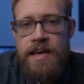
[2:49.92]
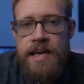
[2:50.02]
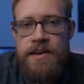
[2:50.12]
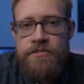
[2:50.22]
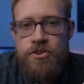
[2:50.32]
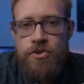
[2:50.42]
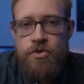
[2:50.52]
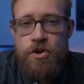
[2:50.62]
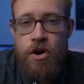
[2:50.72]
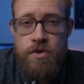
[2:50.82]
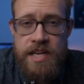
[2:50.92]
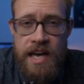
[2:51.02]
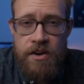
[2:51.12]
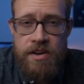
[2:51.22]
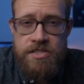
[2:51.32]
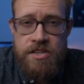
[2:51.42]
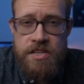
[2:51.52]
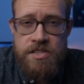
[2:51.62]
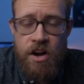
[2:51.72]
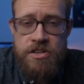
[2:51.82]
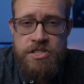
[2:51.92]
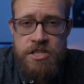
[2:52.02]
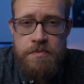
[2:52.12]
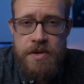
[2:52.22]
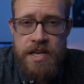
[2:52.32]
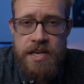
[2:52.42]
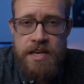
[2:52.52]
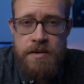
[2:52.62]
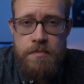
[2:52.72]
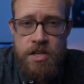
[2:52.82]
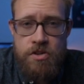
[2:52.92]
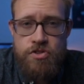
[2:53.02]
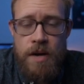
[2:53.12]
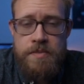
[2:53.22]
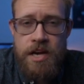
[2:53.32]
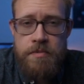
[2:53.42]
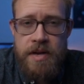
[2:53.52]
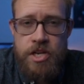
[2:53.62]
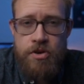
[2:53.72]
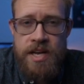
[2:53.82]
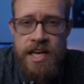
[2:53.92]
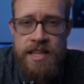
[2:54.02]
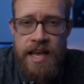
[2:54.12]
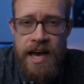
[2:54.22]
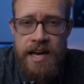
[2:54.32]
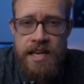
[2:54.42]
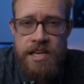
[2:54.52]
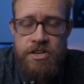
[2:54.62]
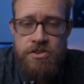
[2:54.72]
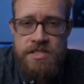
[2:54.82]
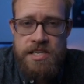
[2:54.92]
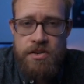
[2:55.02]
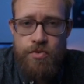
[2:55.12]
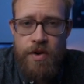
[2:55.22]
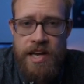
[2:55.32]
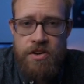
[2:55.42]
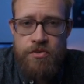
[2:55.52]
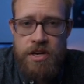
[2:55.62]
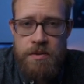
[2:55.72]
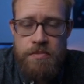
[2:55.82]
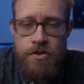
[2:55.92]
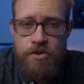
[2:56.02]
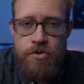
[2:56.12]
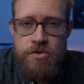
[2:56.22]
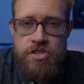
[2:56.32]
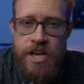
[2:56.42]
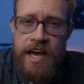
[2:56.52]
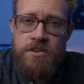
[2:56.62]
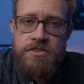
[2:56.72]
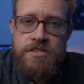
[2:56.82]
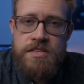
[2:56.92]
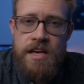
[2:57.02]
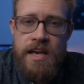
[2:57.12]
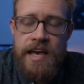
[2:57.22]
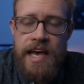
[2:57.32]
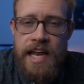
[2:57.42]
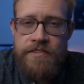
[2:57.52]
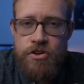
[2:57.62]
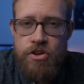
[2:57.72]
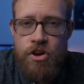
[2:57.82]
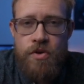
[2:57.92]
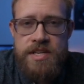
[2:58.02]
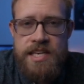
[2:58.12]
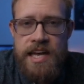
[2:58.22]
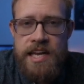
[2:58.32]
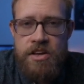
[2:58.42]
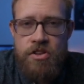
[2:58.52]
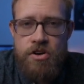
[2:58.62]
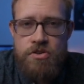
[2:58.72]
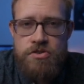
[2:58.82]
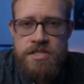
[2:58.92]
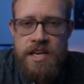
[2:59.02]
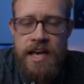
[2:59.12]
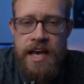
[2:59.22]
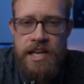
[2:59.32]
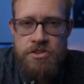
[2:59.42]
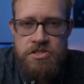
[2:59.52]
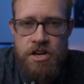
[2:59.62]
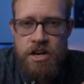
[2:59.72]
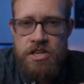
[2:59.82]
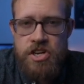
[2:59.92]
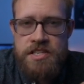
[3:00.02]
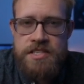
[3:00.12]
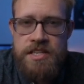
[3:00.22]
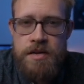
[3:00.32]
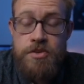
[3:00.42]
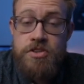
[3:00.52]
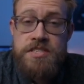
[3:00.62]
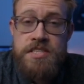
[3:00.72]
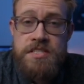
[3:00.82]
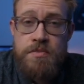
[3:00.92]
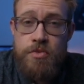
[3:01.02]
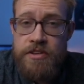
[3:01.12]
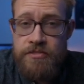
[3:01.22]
If you go down to this RGB little drop-down menu, hit that, you'll see red, green, blue channels. And if you go into any of those and you start adjusting them, you'll see some really